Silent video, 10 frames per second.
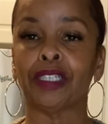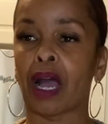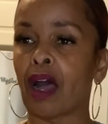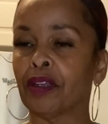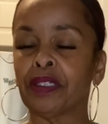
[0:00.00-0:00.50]

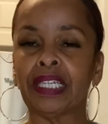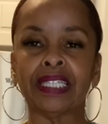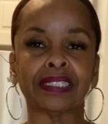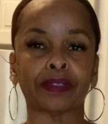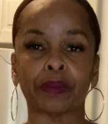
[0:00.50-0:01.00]
all you need
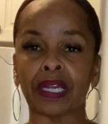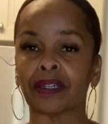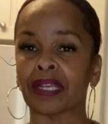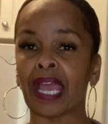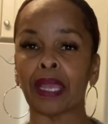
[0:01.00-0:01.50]
is a regular
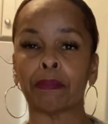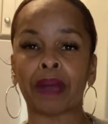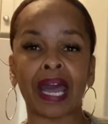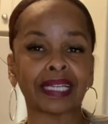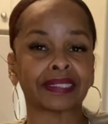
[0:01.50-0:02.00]
cake
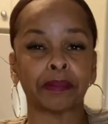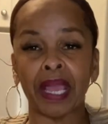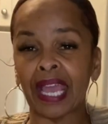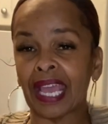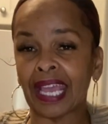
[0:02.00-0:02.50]
box, some
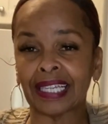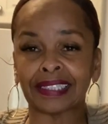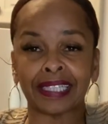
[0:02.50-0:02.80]
eggs,